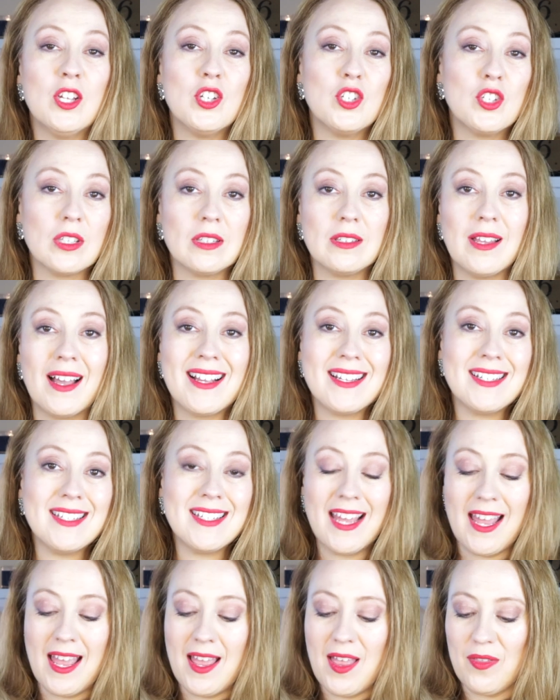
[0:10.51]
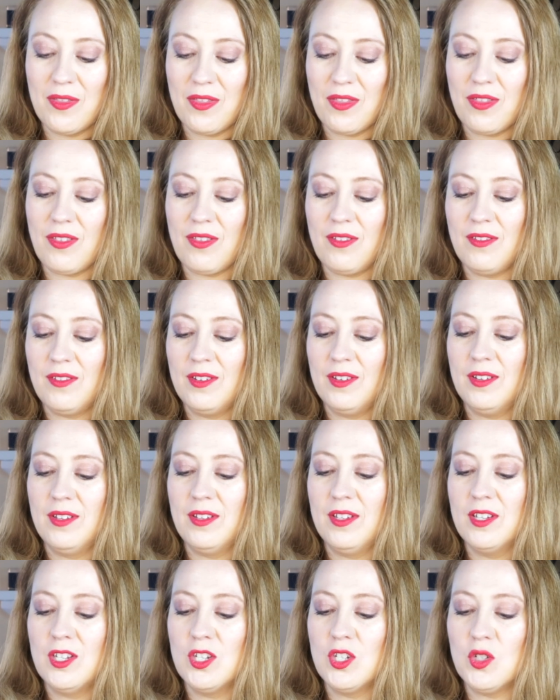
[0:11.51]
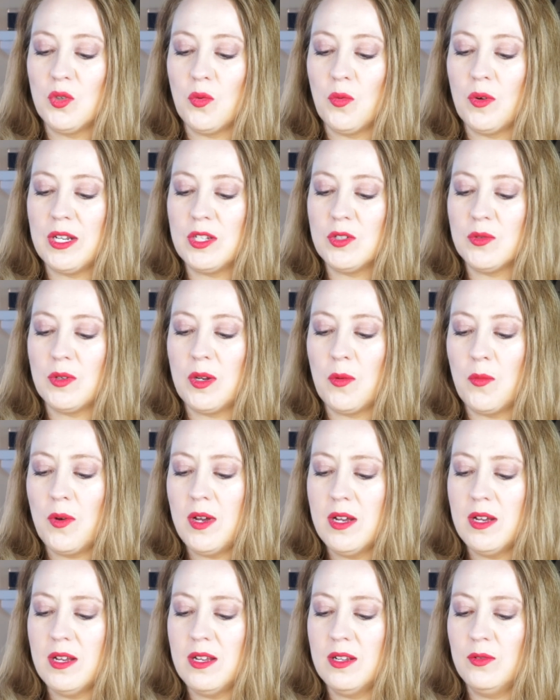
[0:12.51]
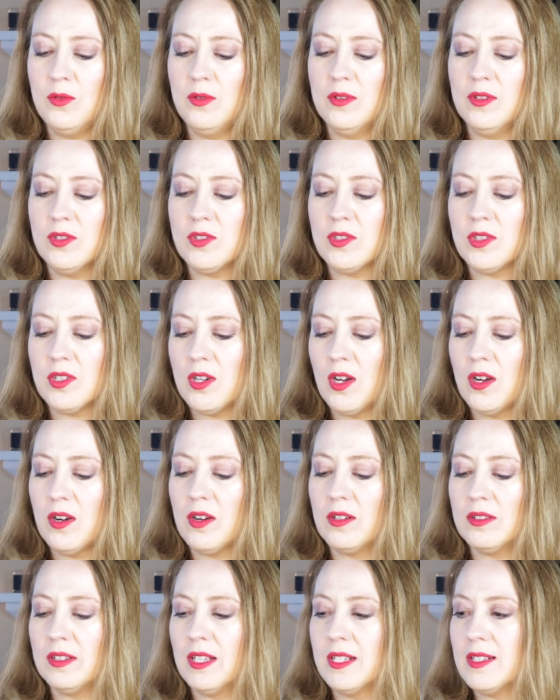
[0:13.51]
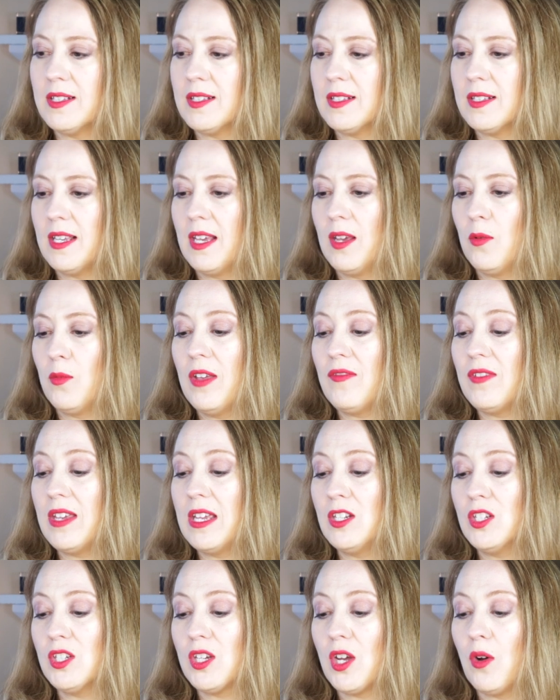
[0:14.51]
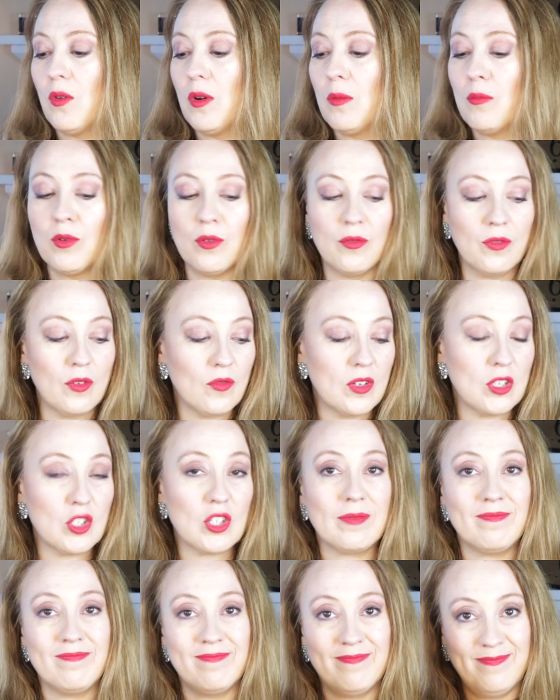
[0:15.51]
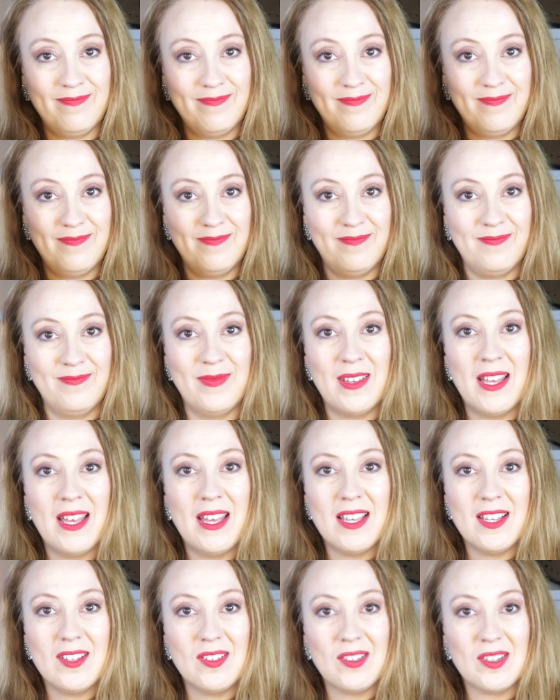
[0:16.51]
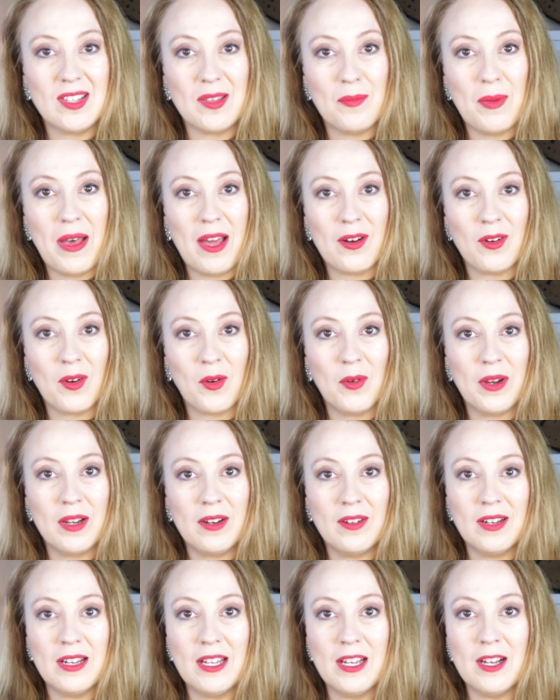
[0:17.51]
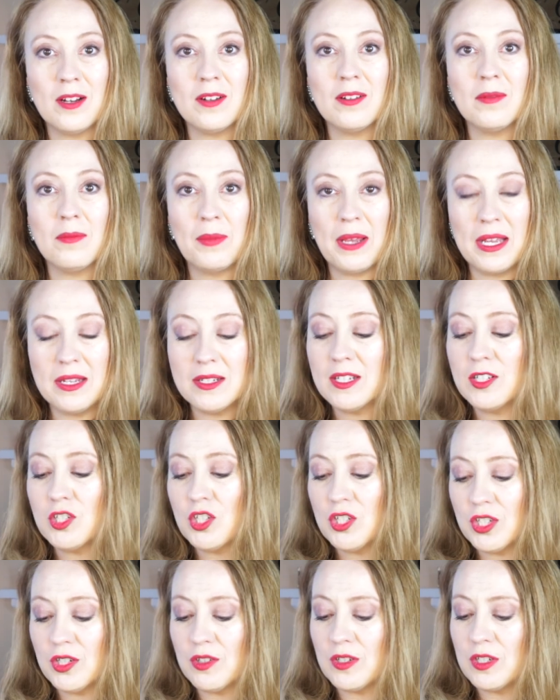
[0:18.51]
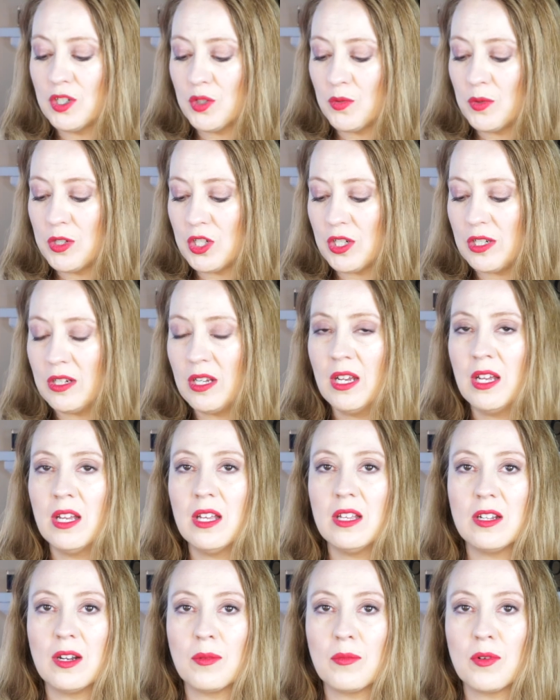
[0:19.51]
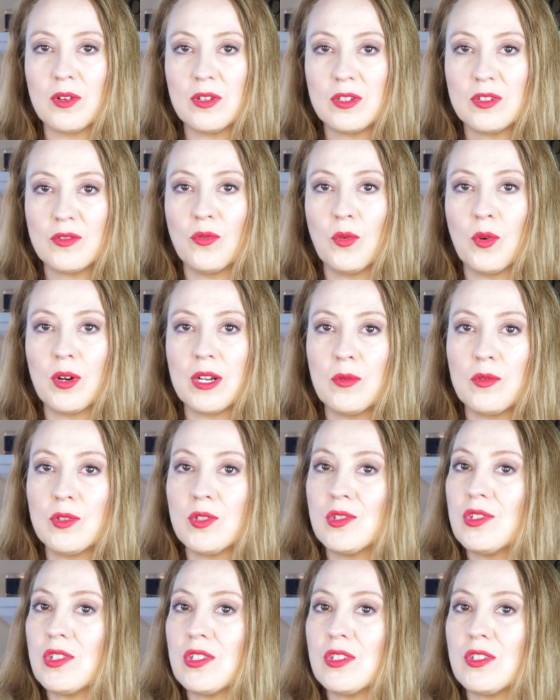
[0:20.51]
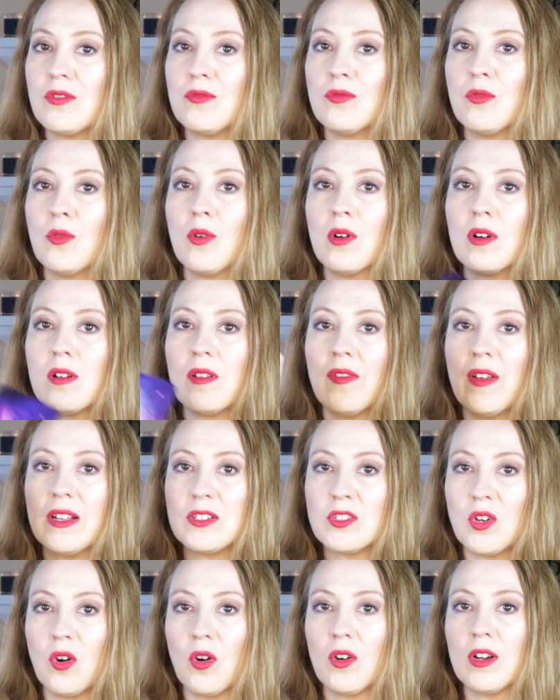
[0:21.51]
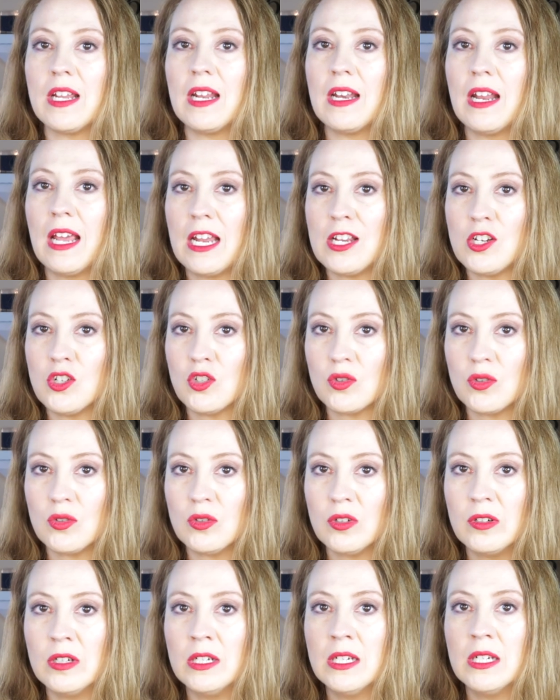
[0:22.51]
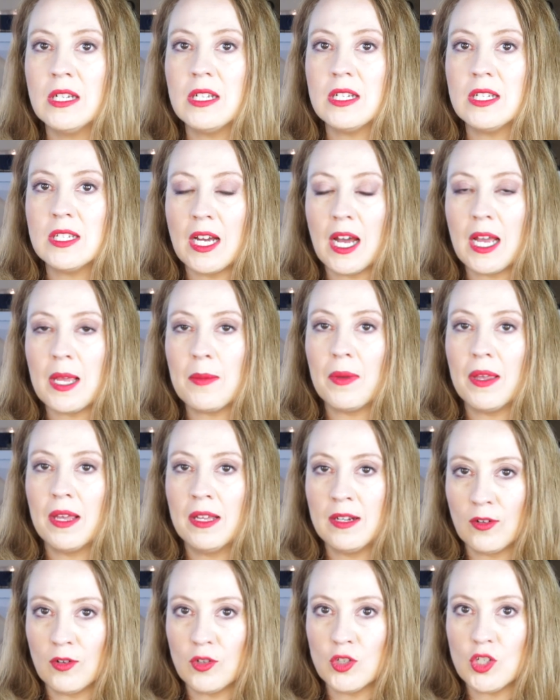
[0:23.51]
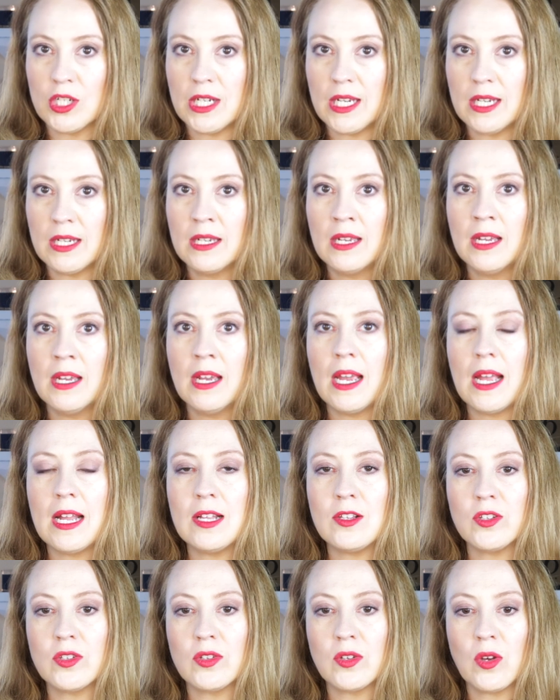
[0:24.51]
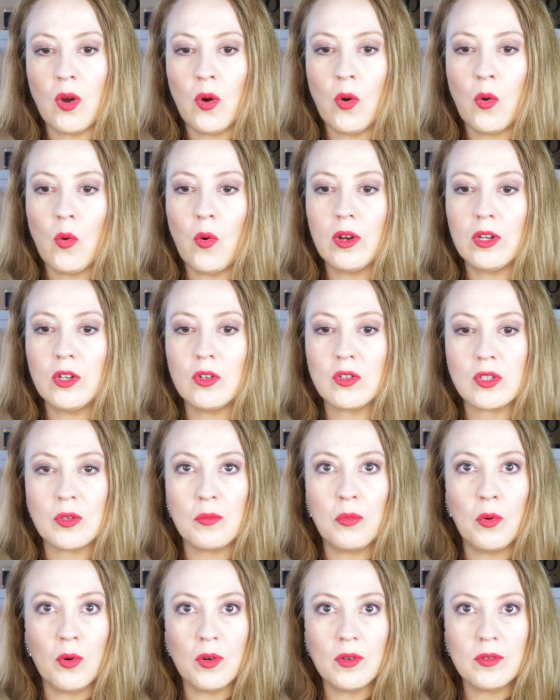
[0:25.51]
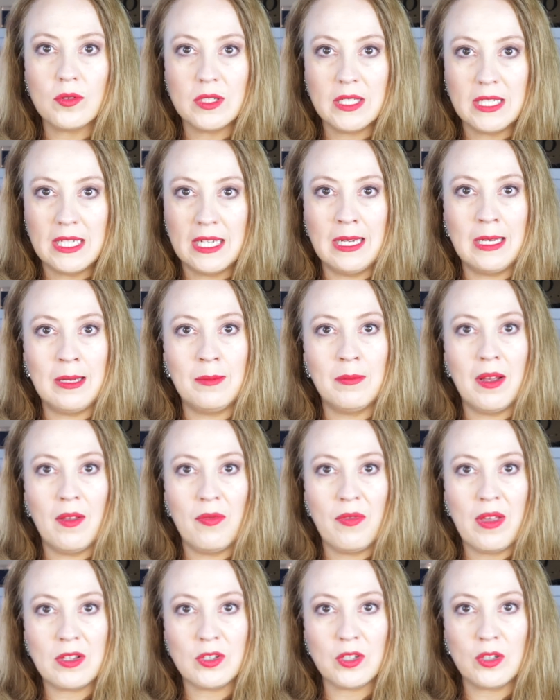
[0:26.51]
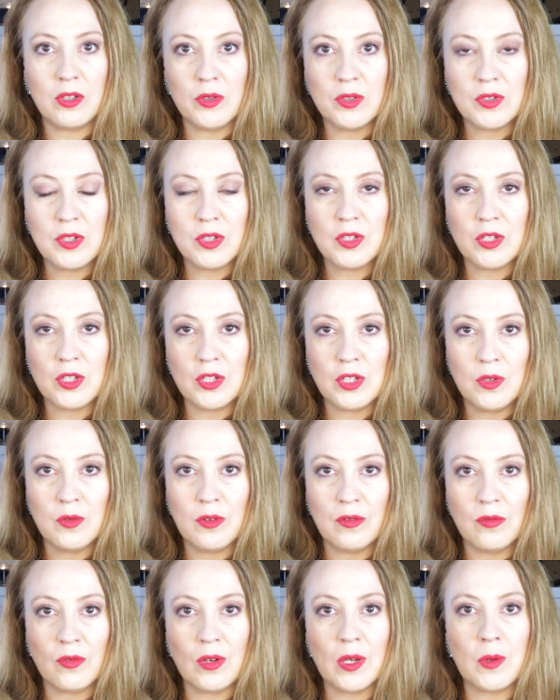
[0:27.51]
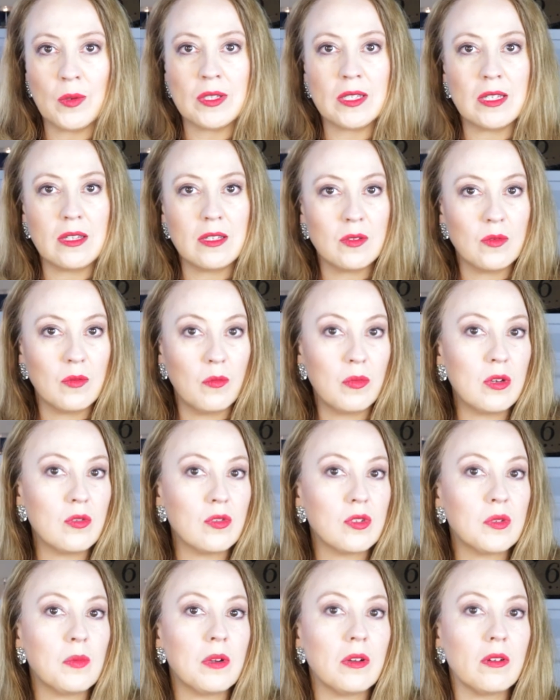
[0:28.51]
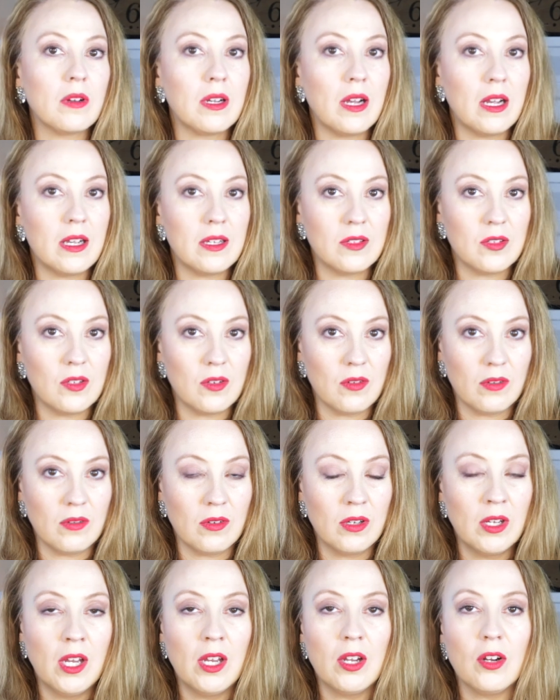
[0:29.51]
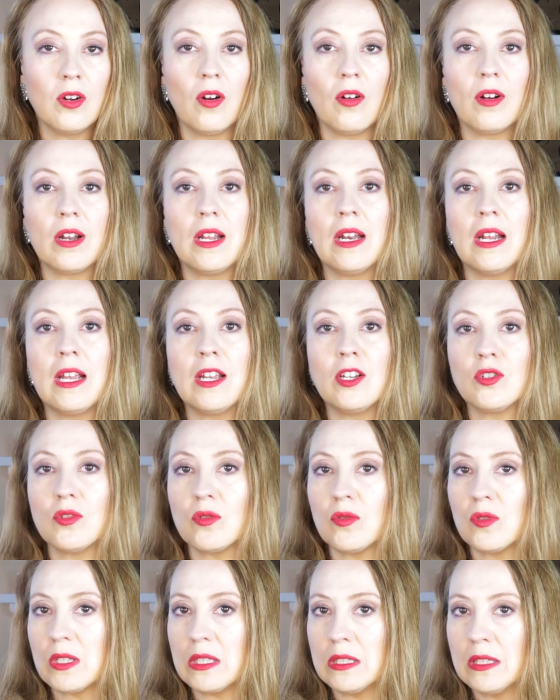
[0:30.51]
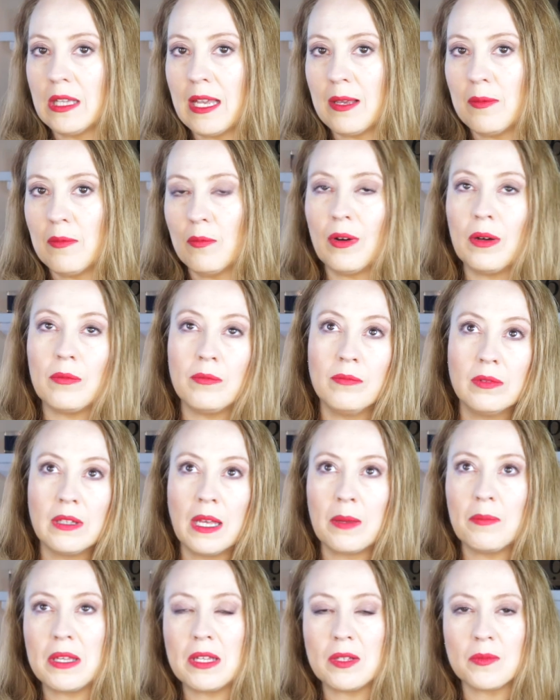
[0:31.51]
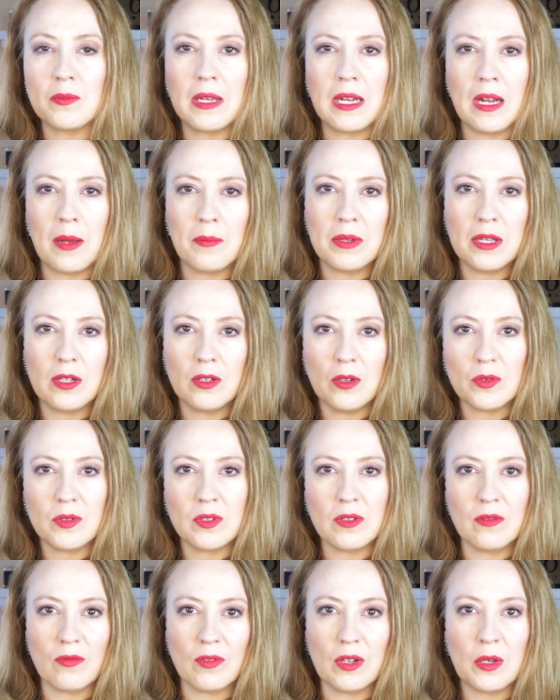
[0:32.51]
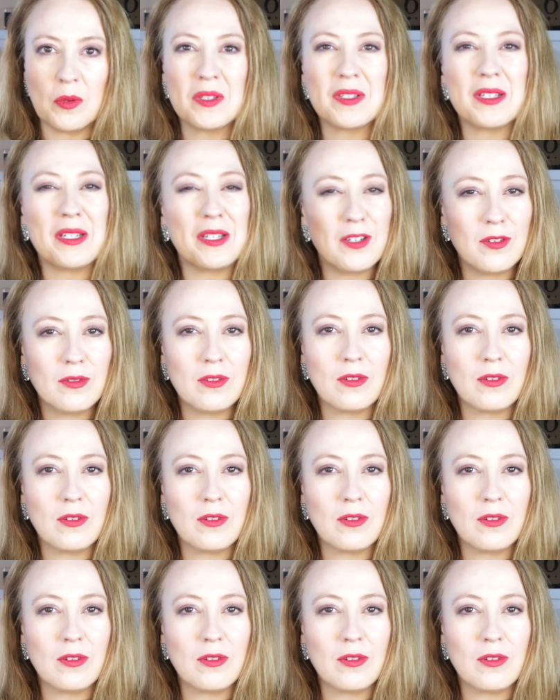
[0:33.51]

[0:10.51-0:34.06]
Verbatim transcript: July 10th, 2021. Ooh, there's the card. Let's see. We have Indigo, Improve Your Vision. You see the pattern going on here? Pay attention to your intuition. Number is 40, reduces to 4. That's guardian angel type energy. And so, your support team that's closest to you in frequency, this would be your spirit guides, your guardian angels, light, well, light beings may not be close in frequency to you.